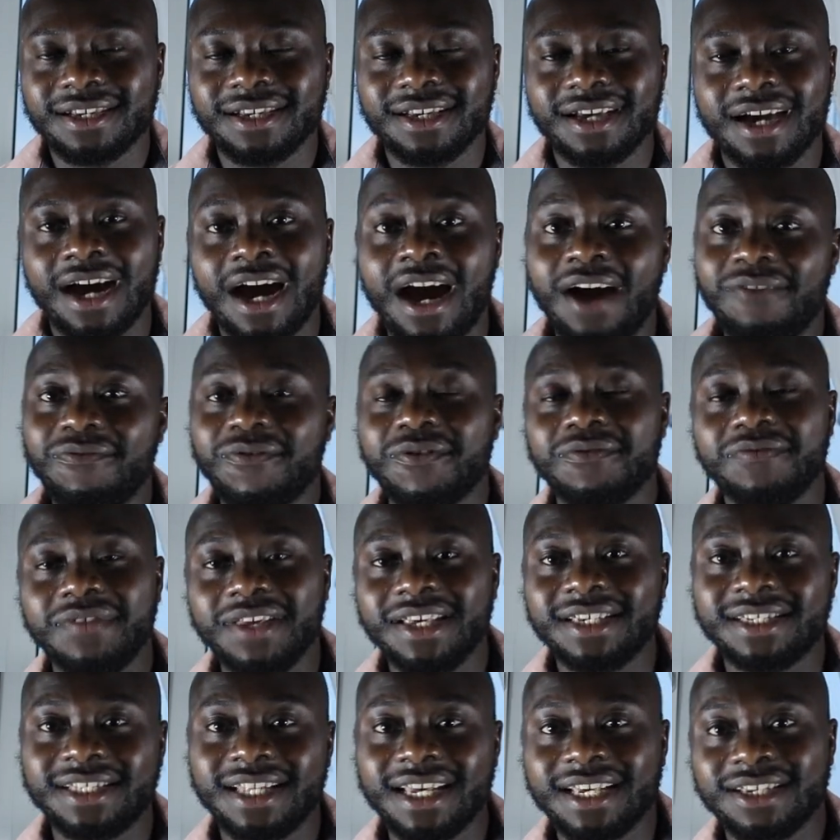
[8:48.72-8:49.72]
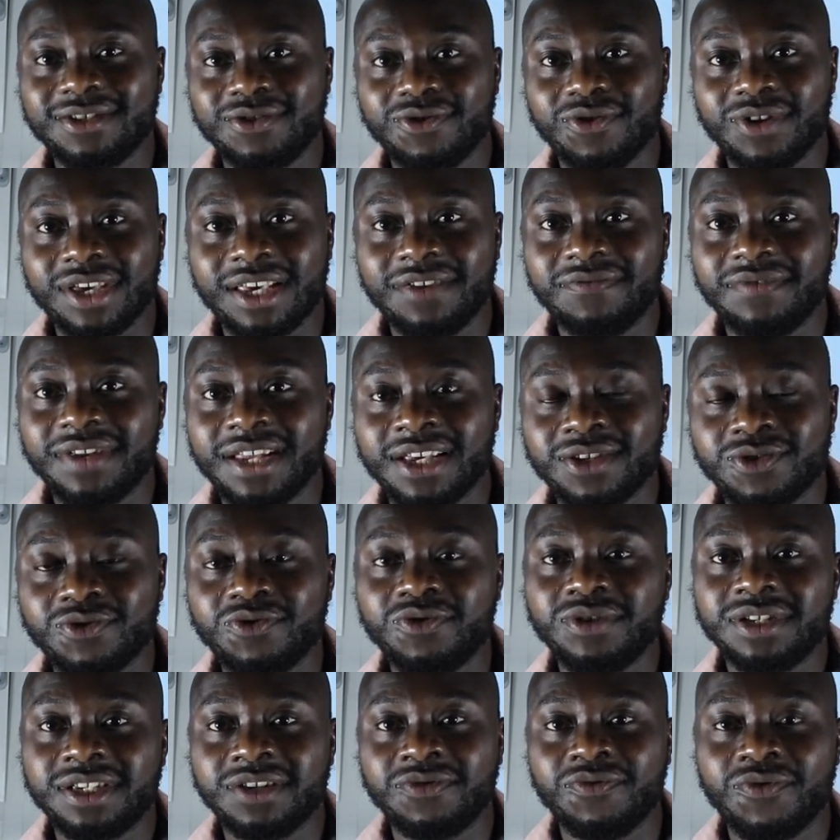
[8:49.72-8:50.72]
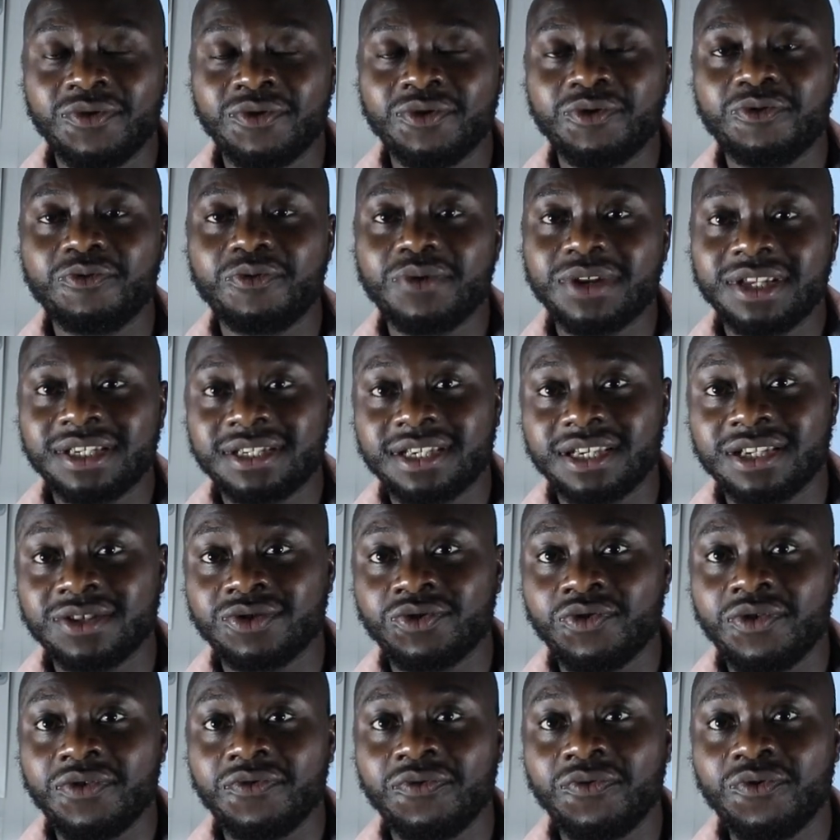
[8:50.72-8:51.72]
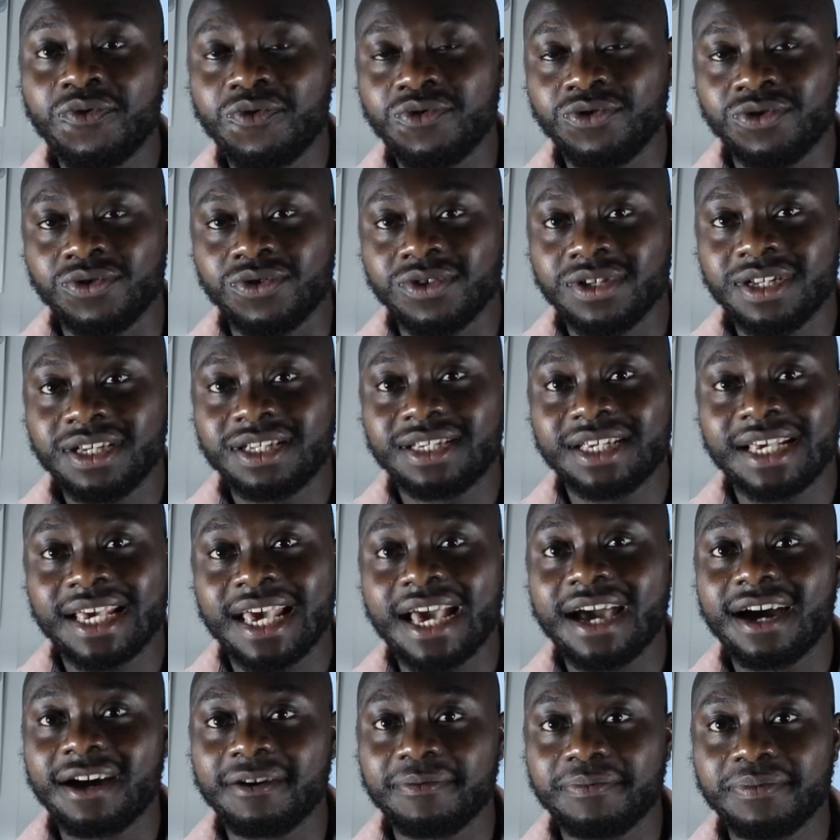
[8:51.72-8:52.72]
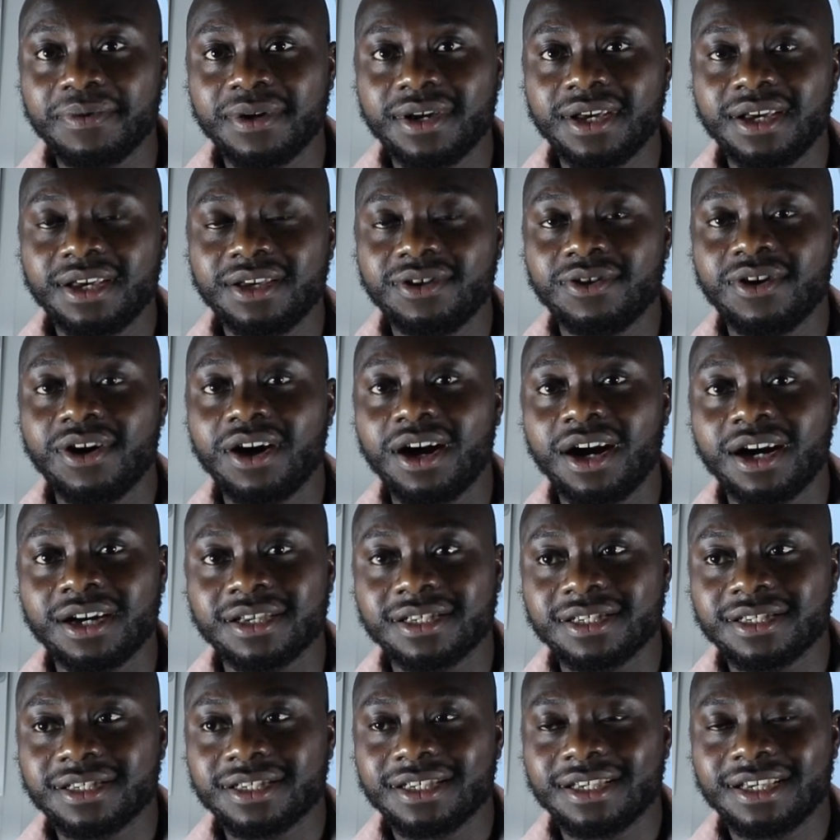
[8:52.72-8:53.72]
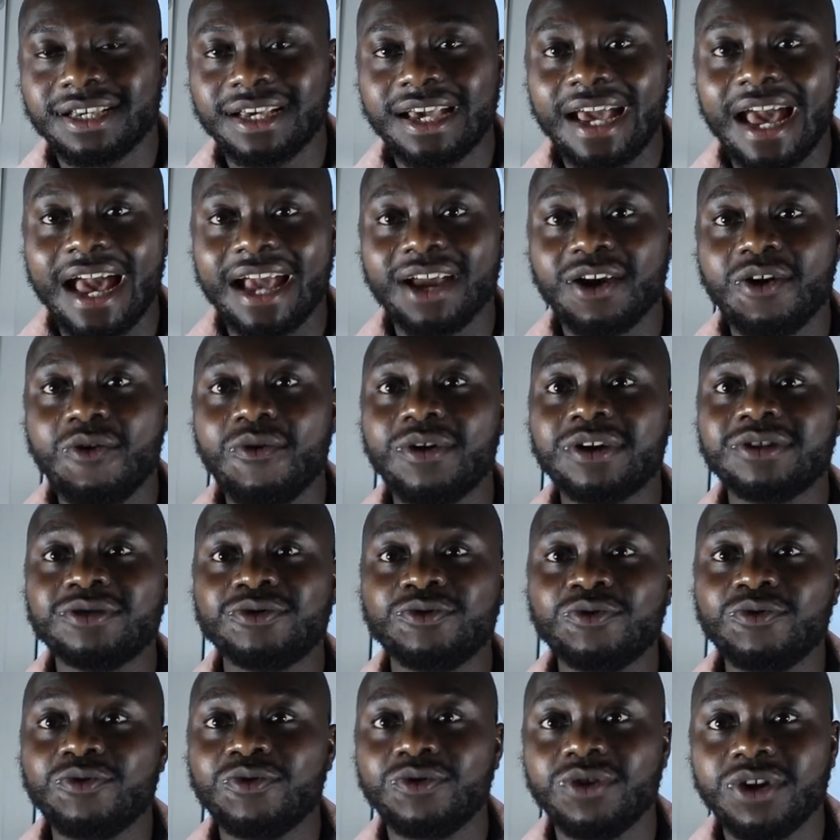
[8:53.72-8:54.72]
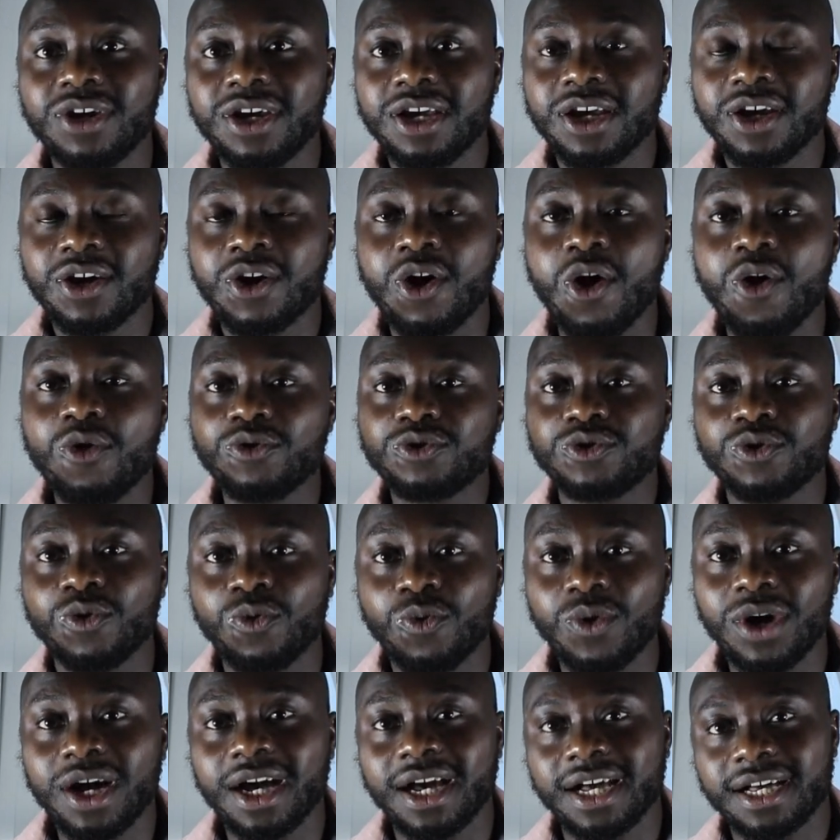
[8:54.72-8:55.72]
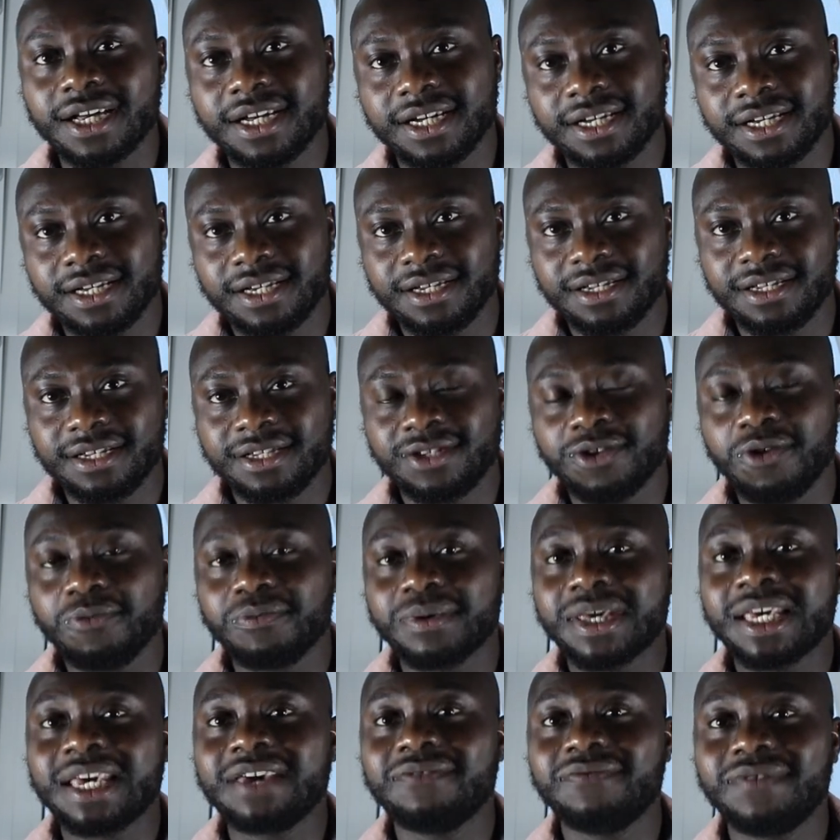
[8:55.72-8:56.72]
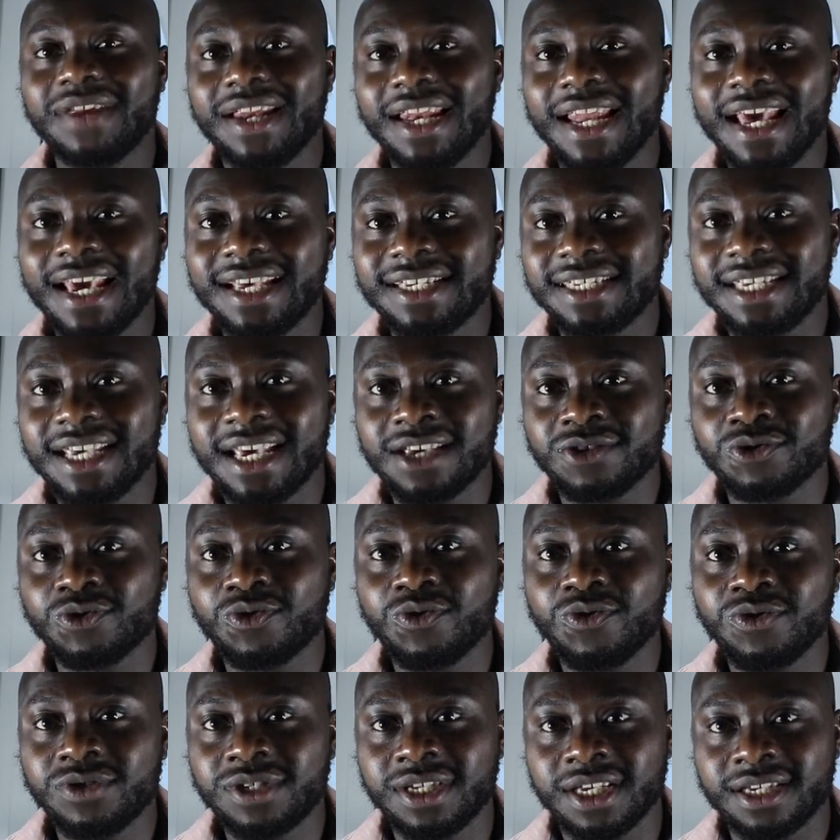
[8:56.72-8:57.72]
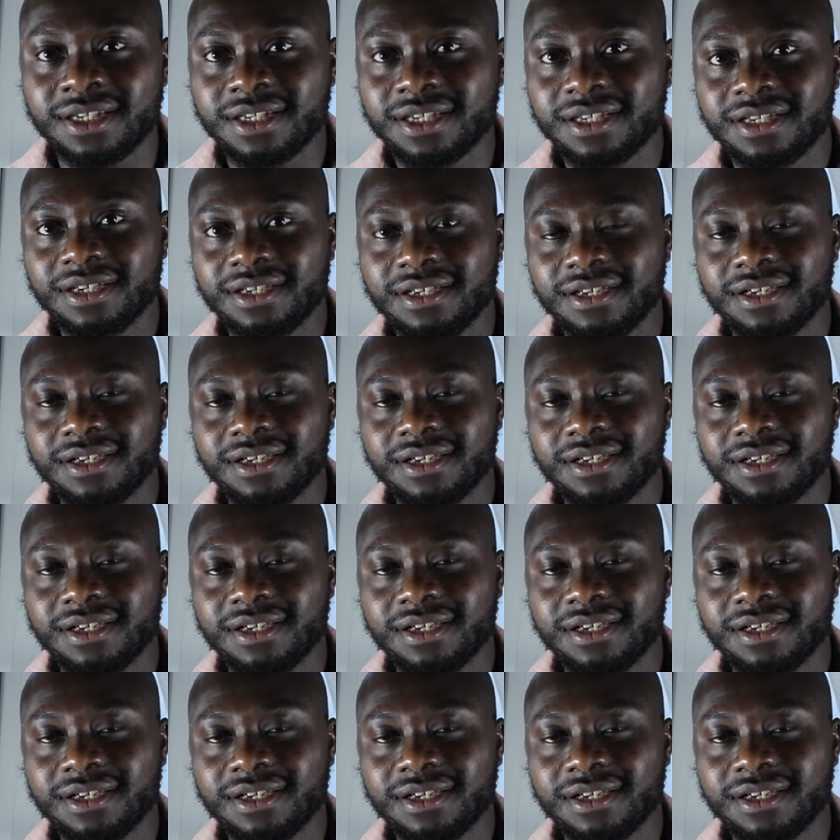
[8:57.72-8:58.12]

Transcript: Half of these things you're giving excuses for, nobody's going to do it for you. You need to get up your ass and go to work. Stop giving lazy excuses.